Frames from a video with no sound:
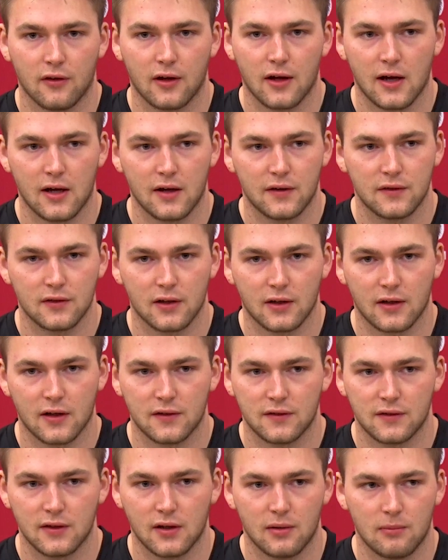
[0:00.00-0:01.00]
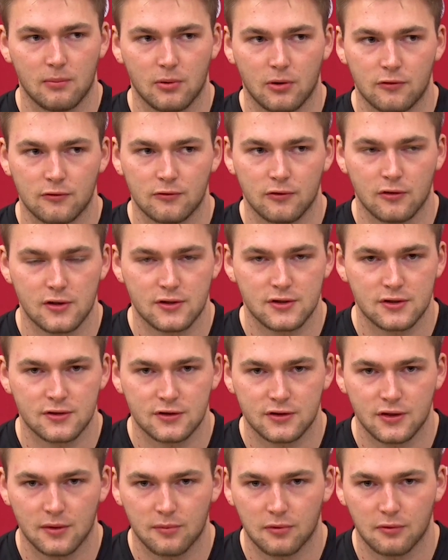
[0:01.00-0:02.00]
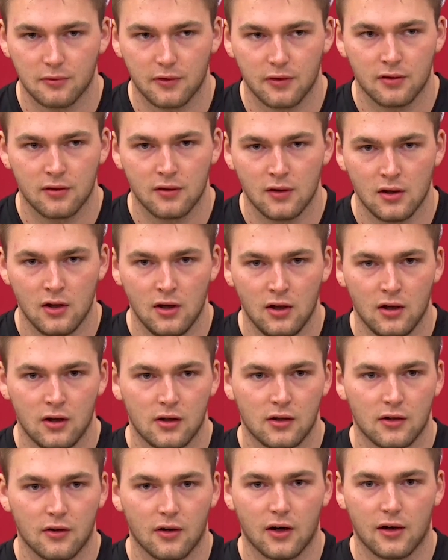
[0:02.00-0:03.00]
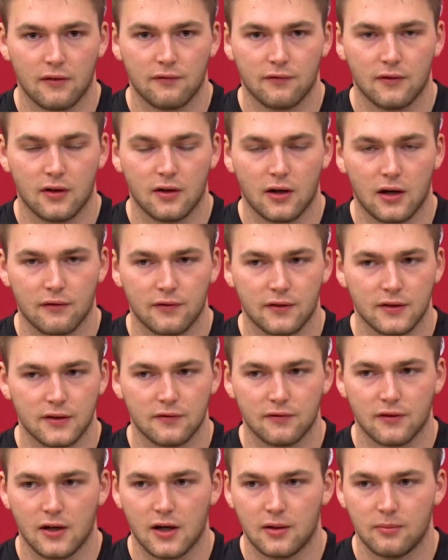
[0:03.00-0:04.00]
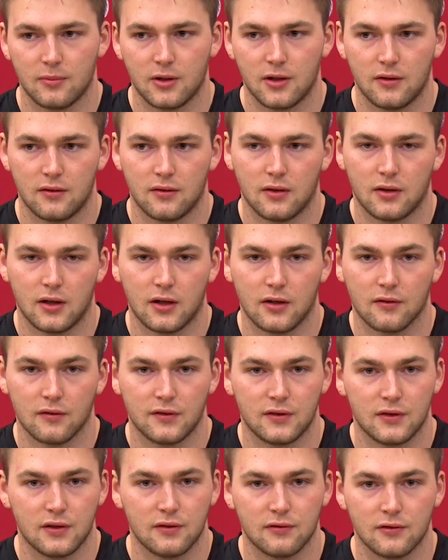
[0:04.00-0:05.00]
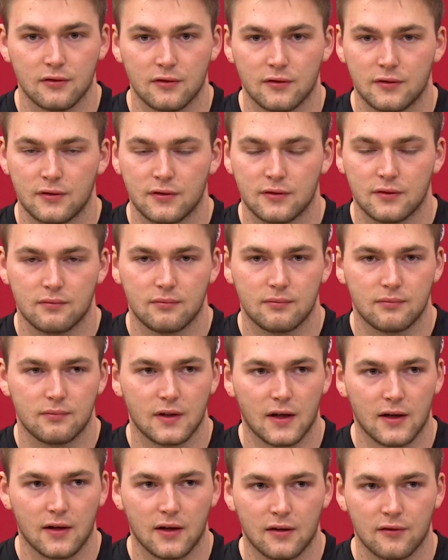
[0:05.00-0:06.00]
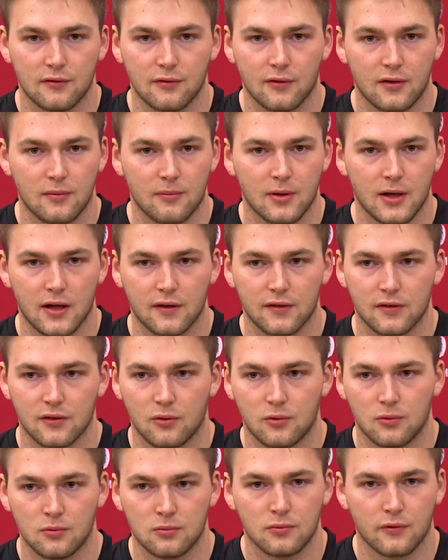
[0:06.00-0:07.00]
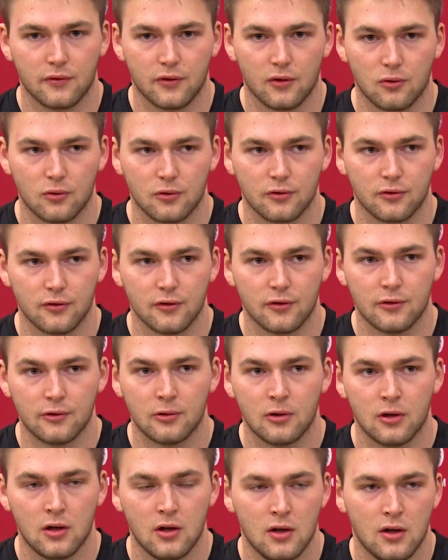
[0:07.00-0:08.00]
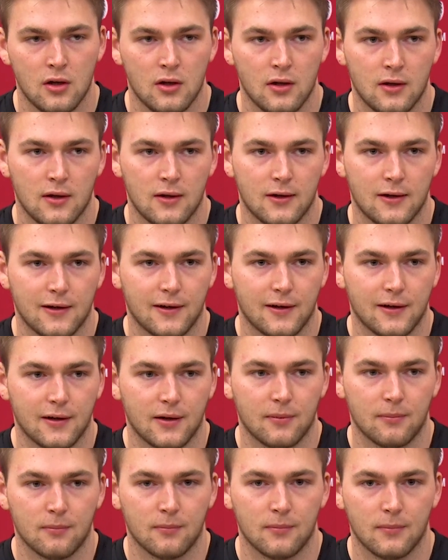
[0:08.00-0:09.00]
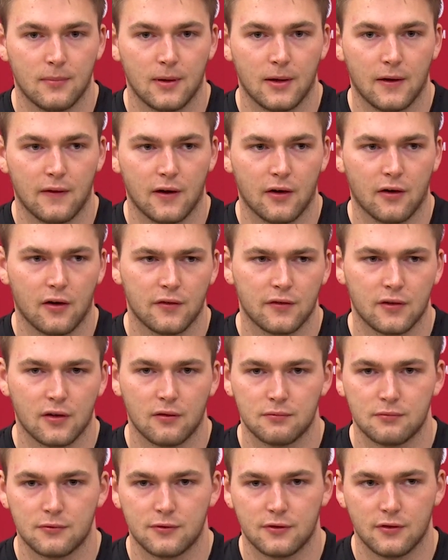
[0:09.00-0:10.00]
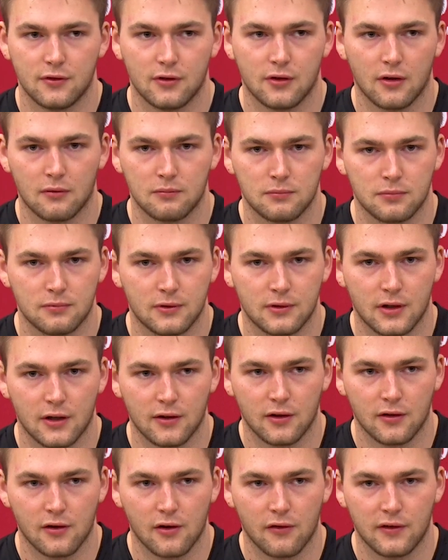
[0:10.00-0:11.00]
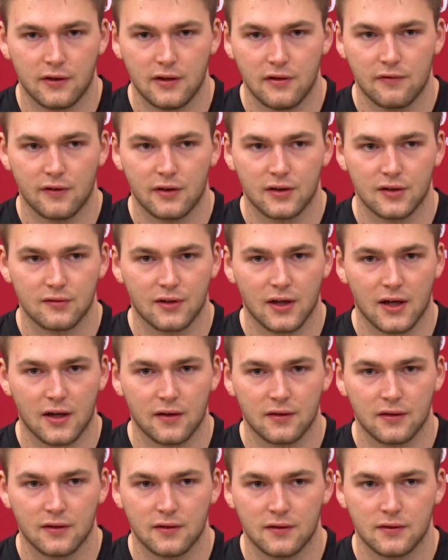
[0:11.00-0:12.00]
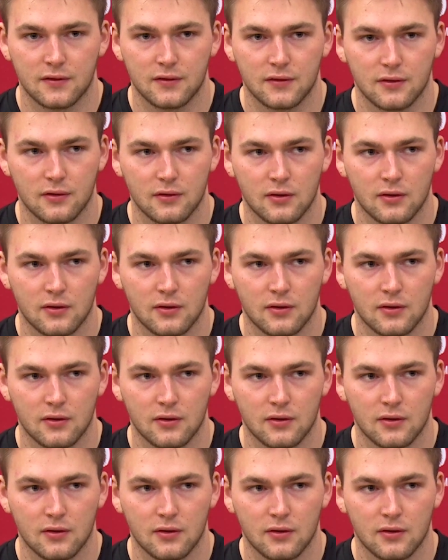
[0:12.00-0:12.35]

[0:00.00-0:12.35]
the guys, like I said, building relationships with you know off, offensive linemen, uh, receivers, tight ends, running backs, the whole the whole crew, um, and then also you know getting to know the defensive guys because